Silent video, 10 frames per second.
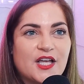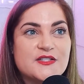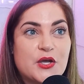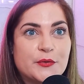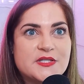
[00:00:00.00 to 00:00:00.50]

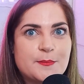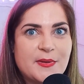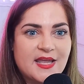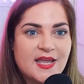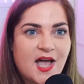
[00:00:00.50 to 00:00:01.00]
So,
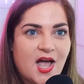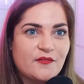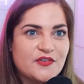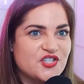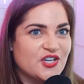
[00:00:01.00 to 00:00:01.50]
speaking
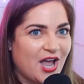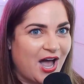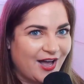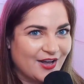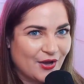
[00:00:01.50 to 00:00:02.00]
of
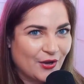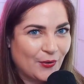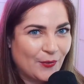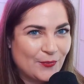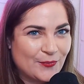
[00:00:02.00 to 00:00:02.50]

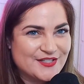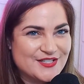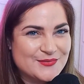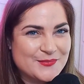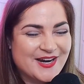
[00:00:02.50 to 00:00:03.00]
Chicago, which
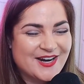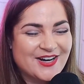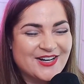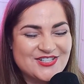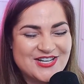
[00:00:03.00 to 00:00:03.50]
is
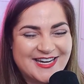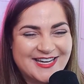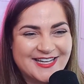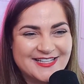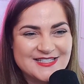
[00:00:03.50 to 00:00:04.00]
where
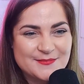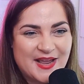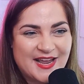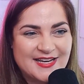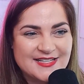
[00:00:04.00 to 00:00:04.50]
Jenny is
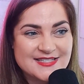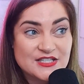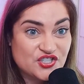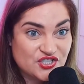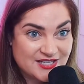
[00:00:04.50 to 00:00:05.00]
based,
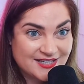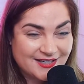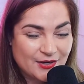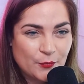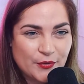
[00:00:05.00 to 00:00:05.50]

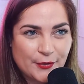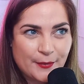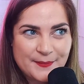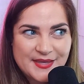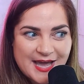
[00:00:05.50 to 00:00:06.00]
she will
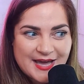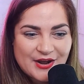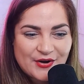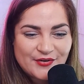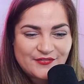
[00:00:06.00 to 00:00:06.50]
be at
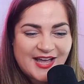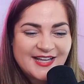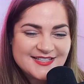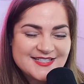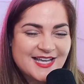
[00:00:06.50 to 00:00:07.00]
our
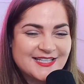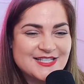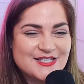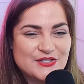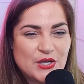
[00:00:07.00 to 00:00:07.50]
event,
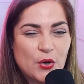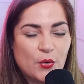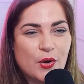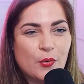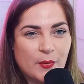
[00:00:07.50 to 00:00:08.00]
and
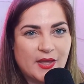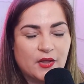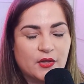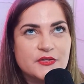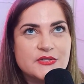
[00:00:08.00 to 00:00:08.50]
so
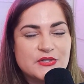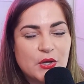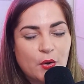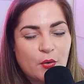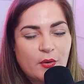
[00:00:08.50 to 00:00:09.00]
will
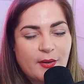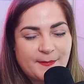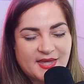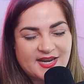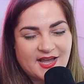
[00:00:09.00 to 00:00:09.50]
so
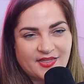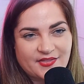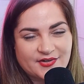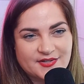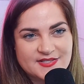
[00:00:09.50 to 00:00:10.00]
many
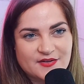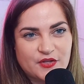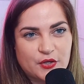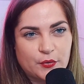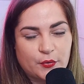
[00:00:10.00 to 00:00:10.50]
others of
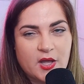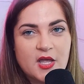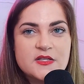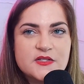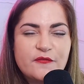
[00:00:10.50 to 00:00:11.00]
you.
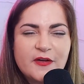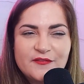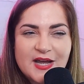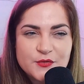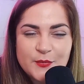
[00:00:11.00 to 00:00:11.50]
So,
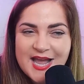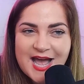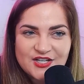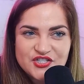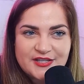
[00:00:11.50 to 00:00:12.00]
fun fact we
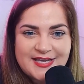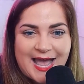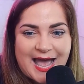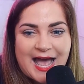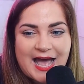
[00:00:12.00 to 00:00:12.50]
actually
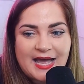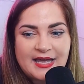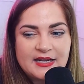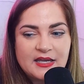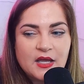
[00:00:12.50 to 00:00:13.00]

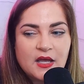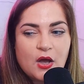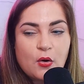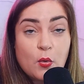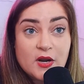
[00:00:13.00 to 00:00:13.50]
had
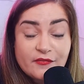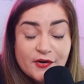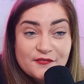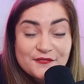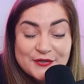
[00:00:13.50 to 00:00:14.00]
one of
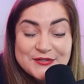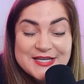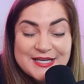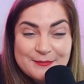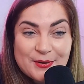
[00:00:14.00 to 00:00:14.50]
our first
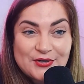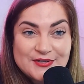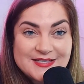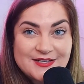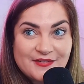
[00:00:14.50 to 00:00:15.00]
in
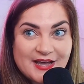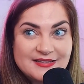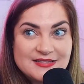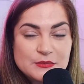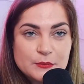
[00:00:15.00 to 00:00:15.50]
person
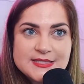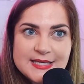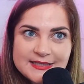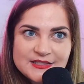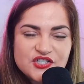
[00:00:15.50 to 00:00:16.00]
events was
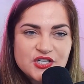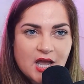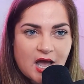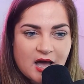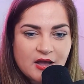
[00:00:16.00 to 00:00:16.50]
in
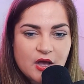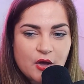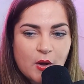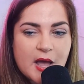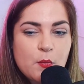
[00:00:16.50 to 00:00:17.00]

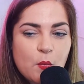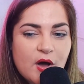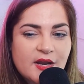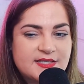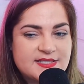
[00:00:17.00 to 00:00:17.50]
Chicago. I
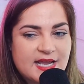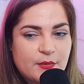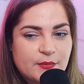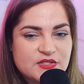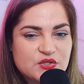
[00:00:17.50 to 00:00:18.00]
want to say
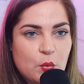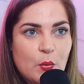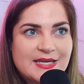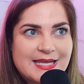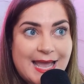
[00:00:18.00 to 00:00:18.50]
it was
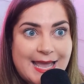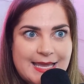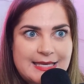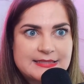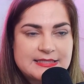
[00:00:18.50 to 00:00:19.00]

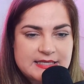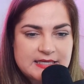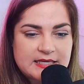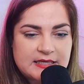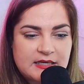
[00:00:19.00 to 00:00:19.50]

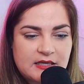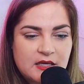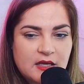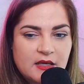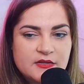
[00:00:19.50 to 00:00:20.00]
2018.
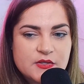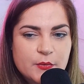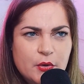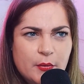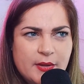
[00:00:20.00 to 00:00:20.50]
So
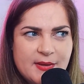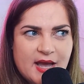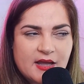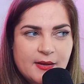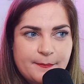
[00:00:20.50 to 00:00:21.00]
we're going
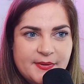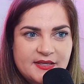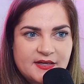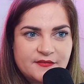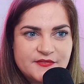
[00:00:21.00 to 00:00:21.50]
back a
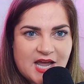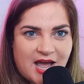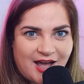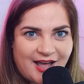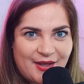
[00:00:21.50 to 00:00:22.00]
bit of
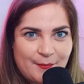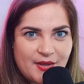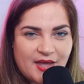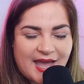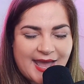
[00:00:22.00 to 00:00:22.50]
time
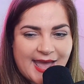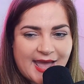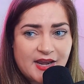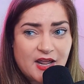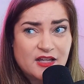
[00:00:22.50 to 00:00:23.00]

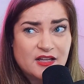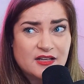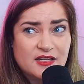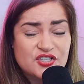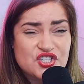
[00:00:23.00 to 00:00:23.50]
and
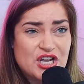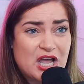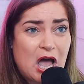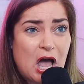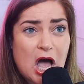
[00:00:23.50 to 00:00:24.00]

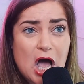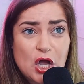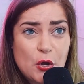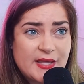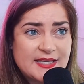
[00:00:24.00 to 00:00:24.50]

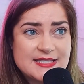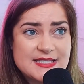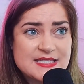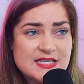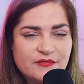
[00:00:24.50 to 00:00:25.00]

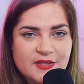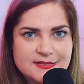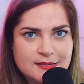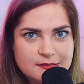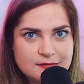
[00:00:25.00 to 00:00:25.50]
Chicagoans, if
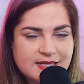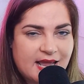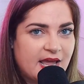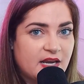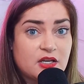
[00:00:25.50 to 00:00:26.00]
that's how you
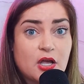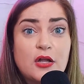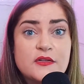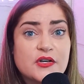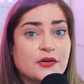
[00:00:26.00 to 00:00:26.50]
say it,
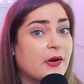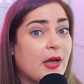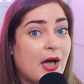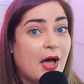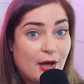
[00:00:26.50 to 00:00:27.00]
y'all turn
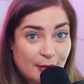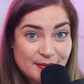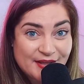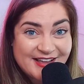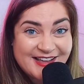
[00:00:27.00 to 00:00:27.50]
up.
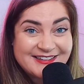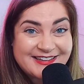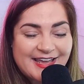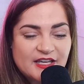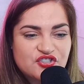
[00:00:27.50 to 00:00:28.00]

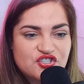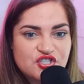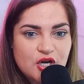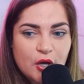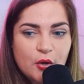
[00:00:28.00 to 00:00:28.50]
Like
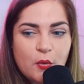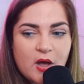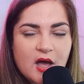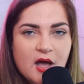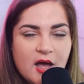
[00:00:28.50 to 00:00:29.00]
show
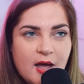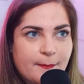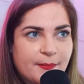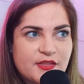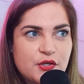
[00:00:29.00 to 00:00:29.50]

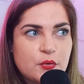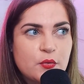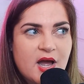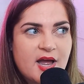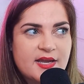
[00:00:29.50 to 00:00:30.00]
up. You
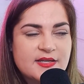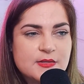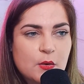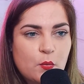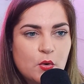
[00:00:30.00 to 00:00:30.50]
guys
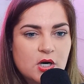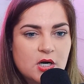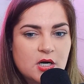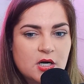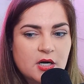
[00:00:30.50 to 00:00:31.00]

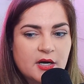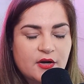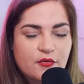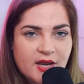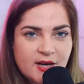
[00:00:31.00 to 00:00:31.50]
were
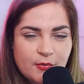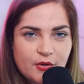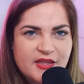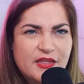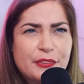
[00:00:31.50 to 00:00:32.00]
incredible.
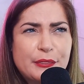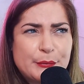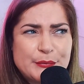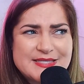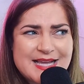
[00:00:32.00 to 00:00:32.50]
The
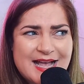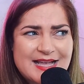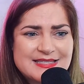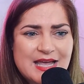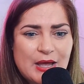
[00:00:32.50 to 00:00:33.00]

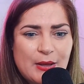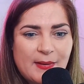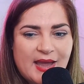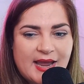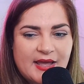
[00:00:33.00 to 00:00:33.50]
enthusiasm
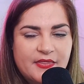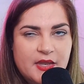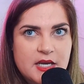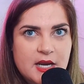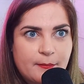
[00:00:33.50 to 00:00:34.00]
and the
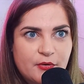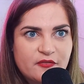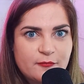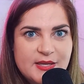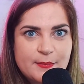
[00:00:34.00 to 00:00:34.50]
number
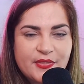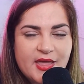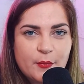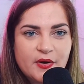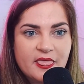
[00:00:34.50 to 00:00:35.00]
of people
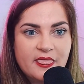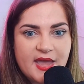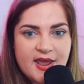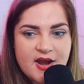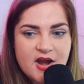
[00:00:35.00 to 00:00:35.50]
that were
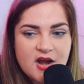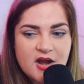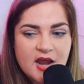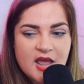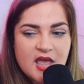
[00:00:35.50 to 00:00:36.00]

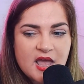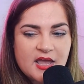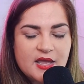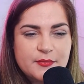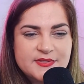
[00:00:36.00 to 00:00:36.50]
there
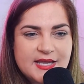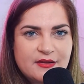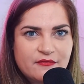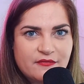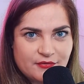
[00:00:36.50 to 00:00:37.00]
it was like
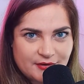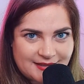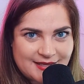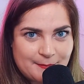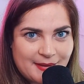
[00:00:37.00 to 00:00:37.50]

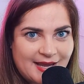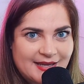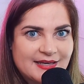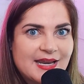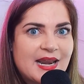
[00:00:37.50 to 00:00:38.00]
really
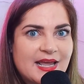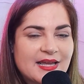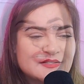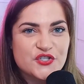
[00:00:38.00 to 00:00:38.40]
magnetic.